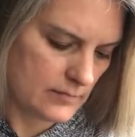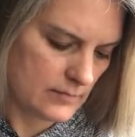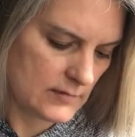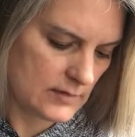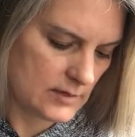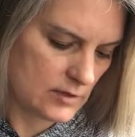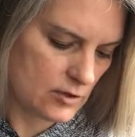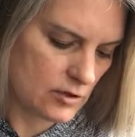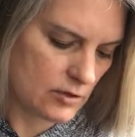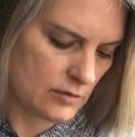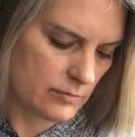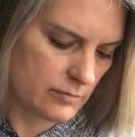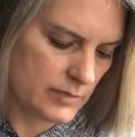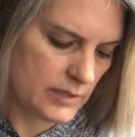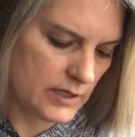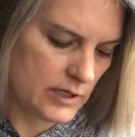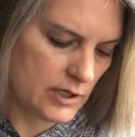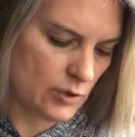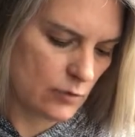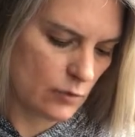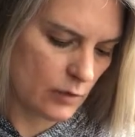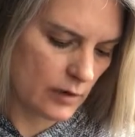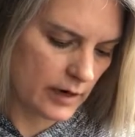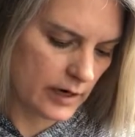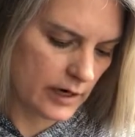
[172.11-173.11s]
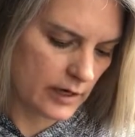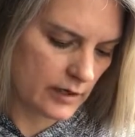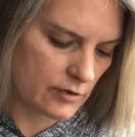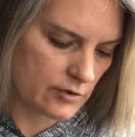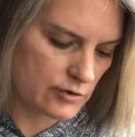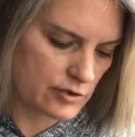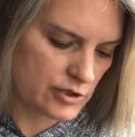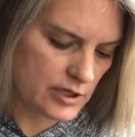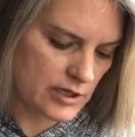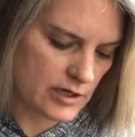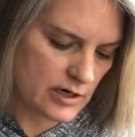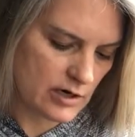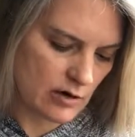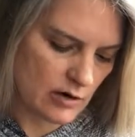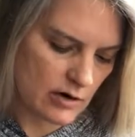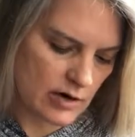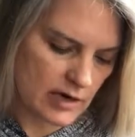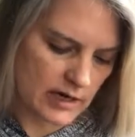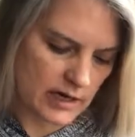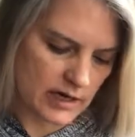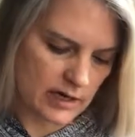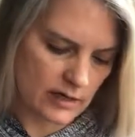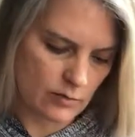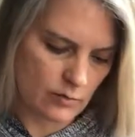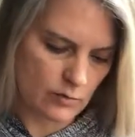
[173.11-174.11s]
this could be your energy
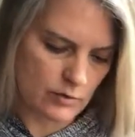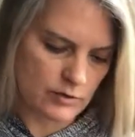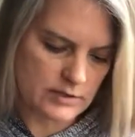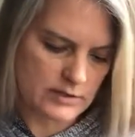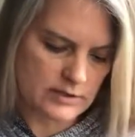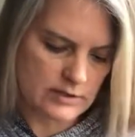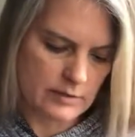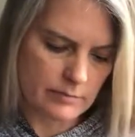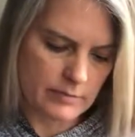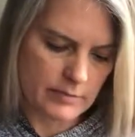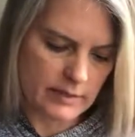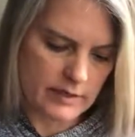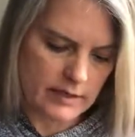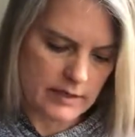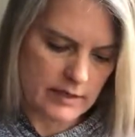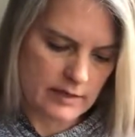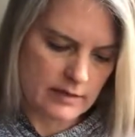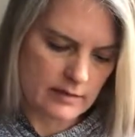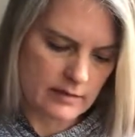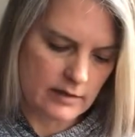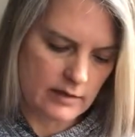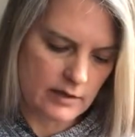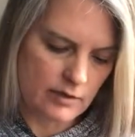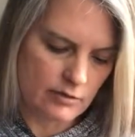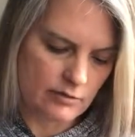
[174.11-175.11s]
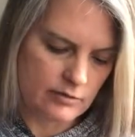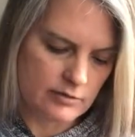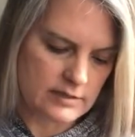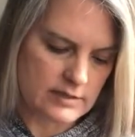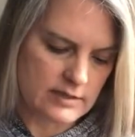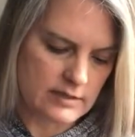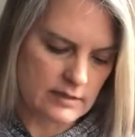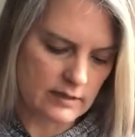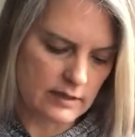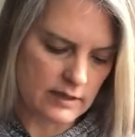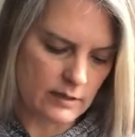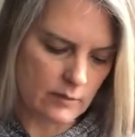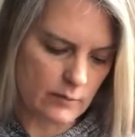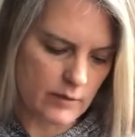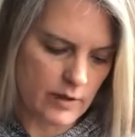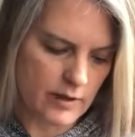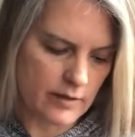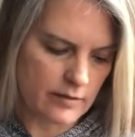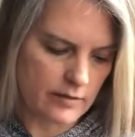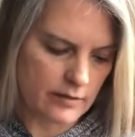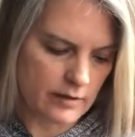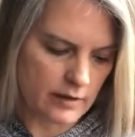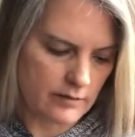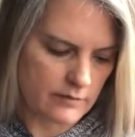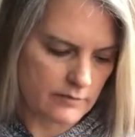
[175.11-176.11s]
again or somebody that you're dealing with.
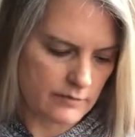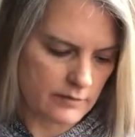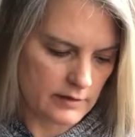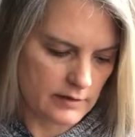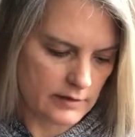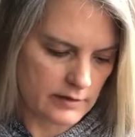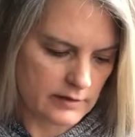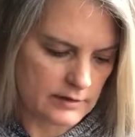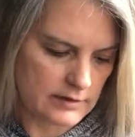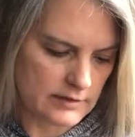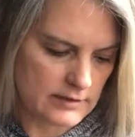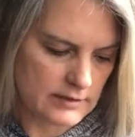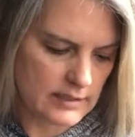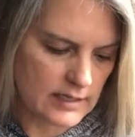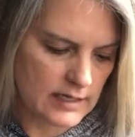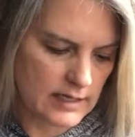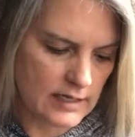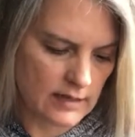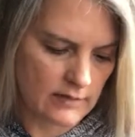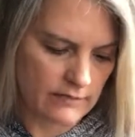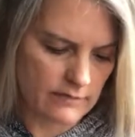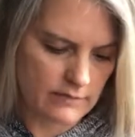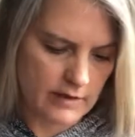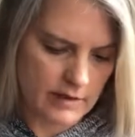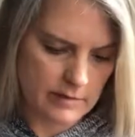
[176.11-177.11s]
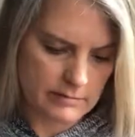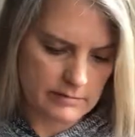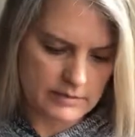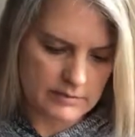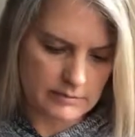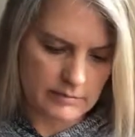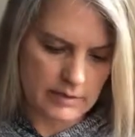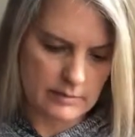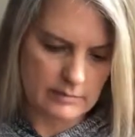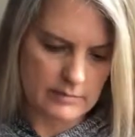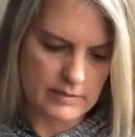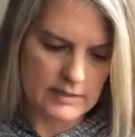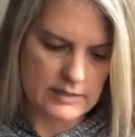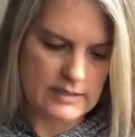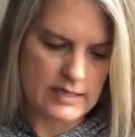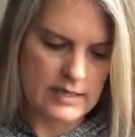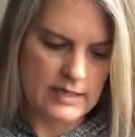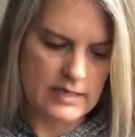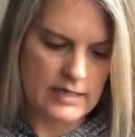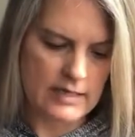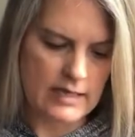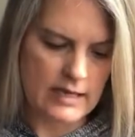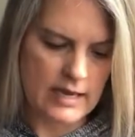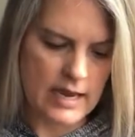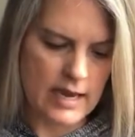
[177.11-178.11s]
And I feel like this King of Cups might be
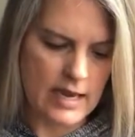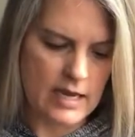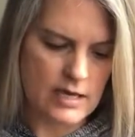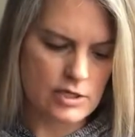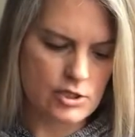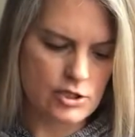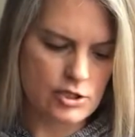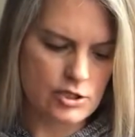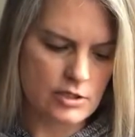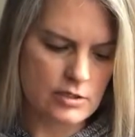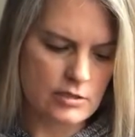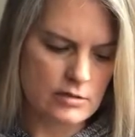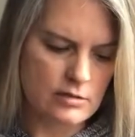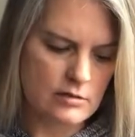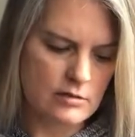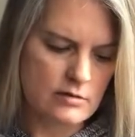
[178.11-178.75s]
taking action